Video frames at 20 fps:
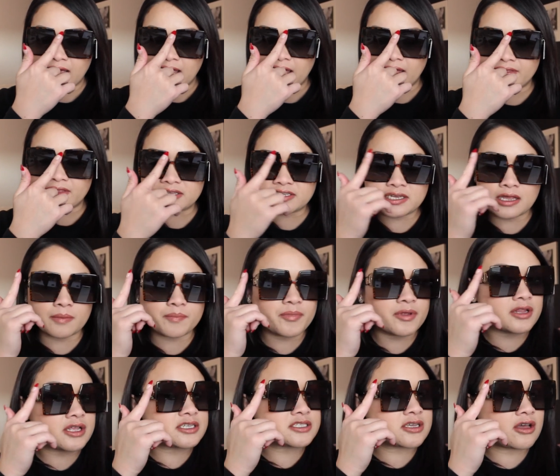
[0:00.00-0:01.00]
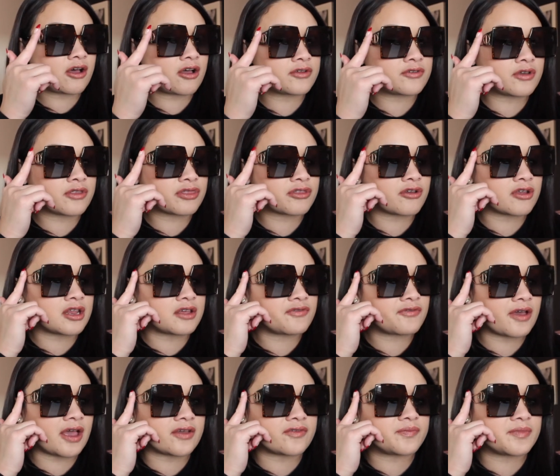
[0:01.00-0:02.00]
and the temple is
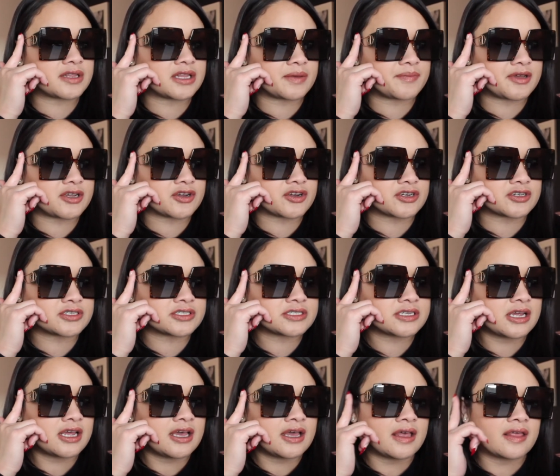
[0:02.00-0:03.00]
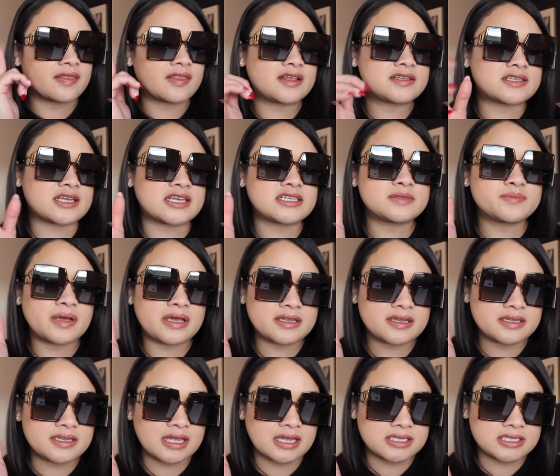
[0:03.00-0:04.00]
135 millimeters. This is made
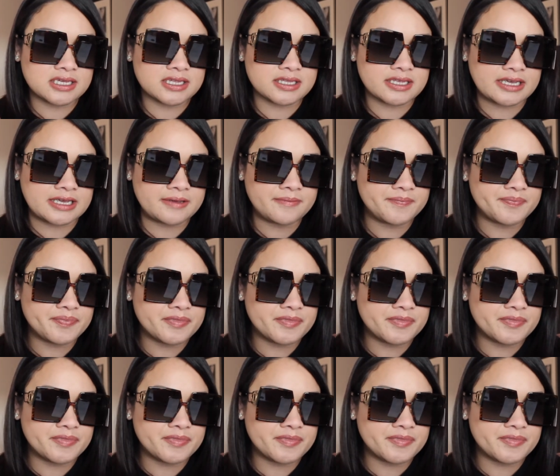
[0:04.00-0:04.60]
in Italy.